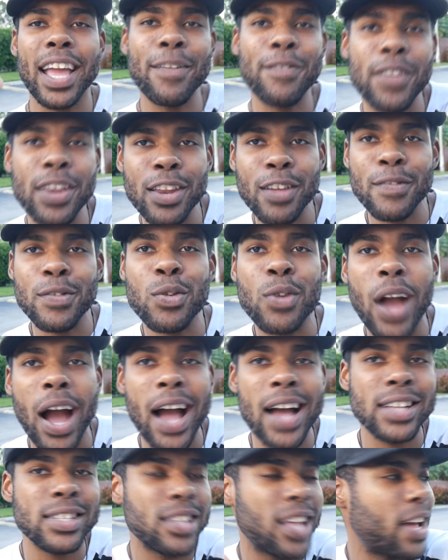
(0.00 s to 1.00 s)
if any of you
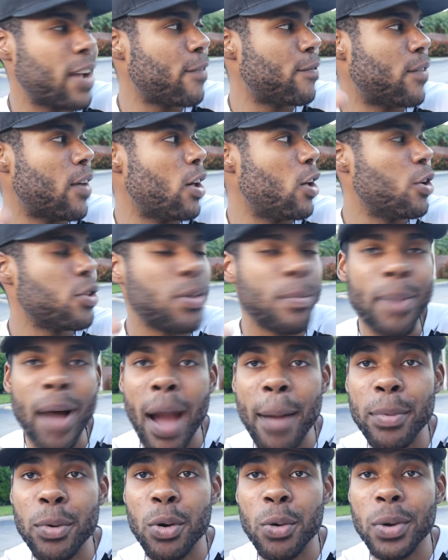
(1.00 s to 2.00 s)
guys like follow the
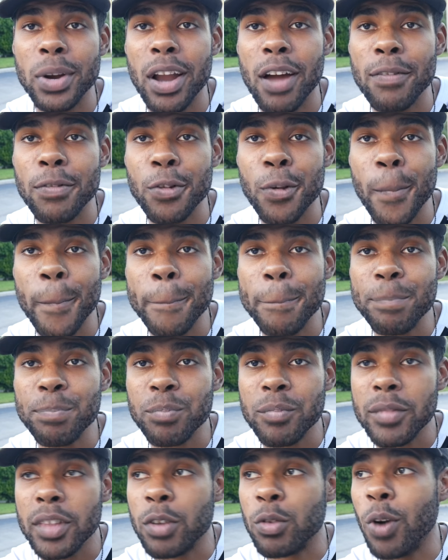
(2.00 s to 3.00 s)
Bible or whatever,
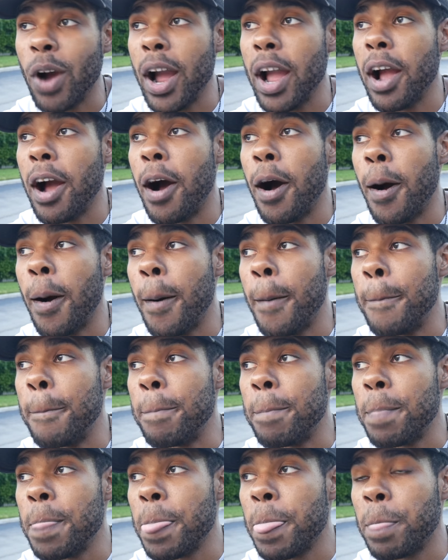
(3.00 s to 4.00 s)
right?
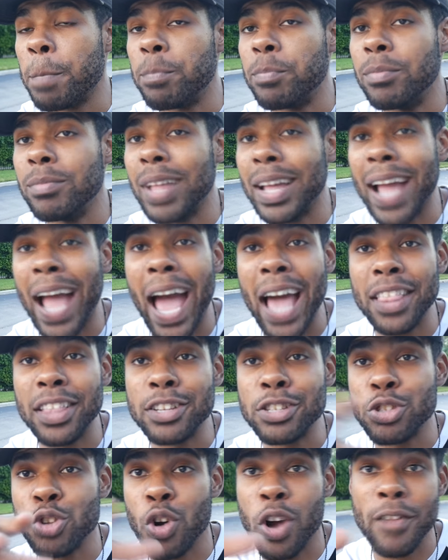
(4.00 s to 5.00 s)
like the
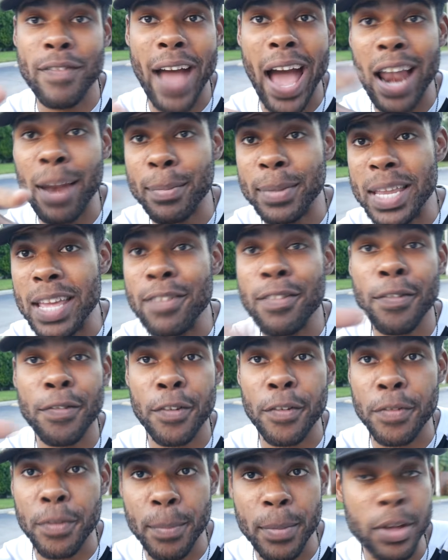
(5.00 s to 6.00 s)
story of Adam and Eve, if
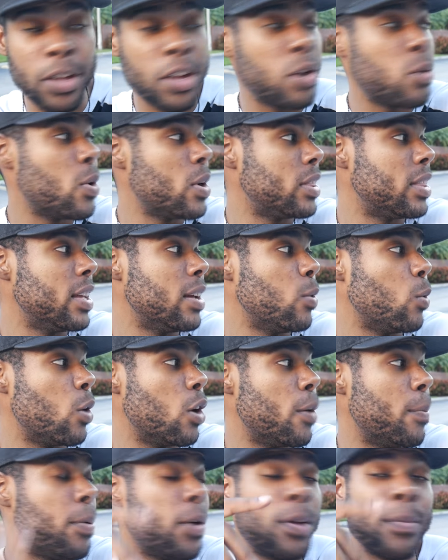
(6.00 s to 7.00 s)
you're familiar with it,
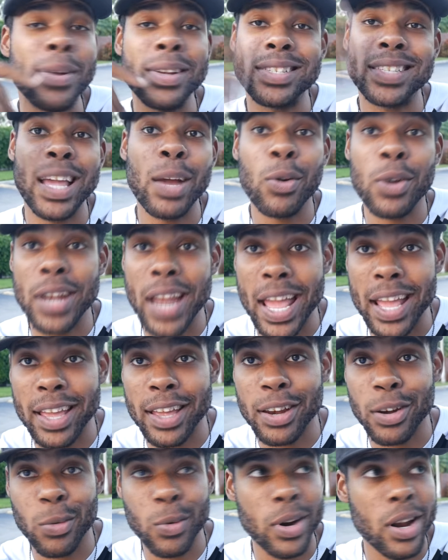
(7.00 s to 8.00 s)
where pretty much they were
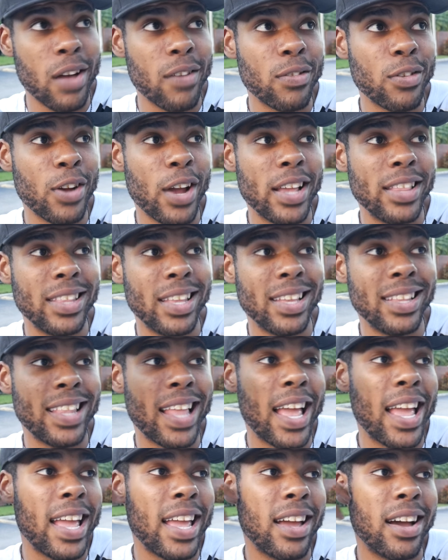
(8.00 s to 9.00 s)
naked or whatever, and then
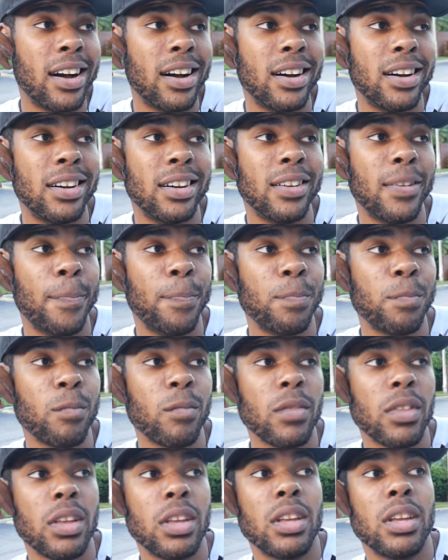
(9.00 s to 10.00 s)

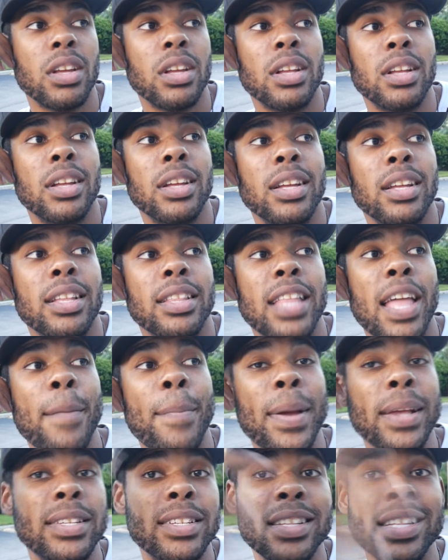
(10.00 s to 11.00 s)
they
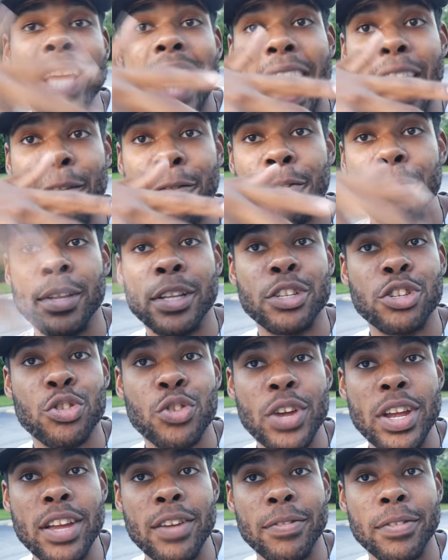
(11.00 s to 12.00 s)
basically ate from the
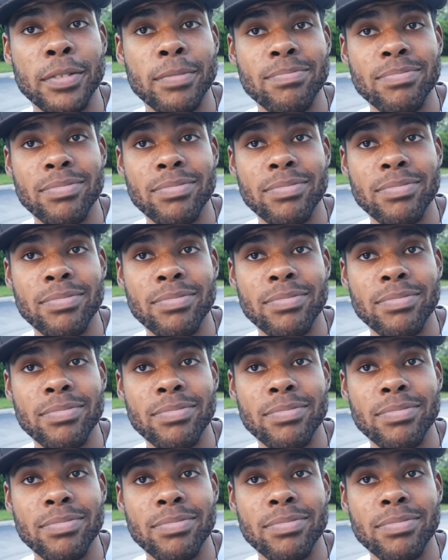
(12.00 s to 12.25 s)
tree of